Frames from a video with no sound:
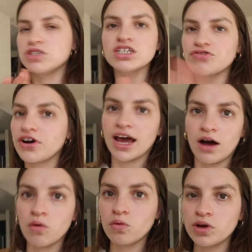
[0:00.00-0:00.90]
Just for
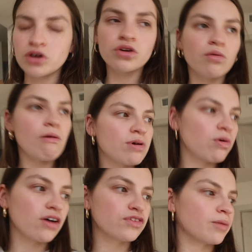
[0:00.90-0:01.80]
now, we don't know what we
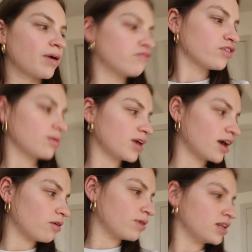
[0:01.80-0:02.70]
want for a bed frame
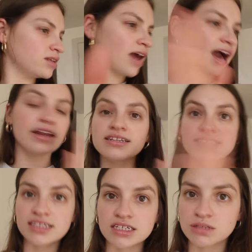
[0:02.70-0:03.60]
yet. We hadn't
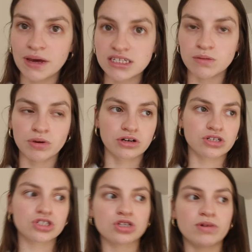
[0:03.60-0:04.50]
seen the space in
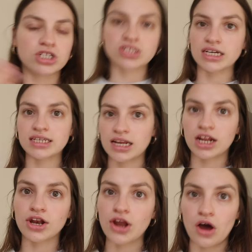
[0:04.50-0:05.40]
person, so we just like
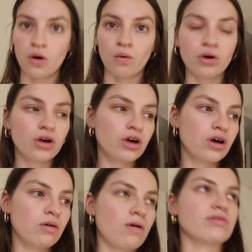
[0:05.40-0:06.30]
didn't know
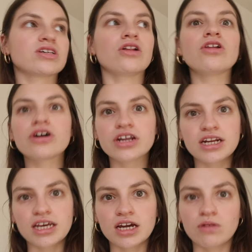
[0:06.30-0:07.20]
what was gonna look good in
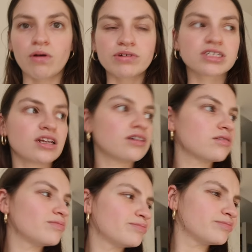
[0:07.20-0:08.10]
here, what was gonna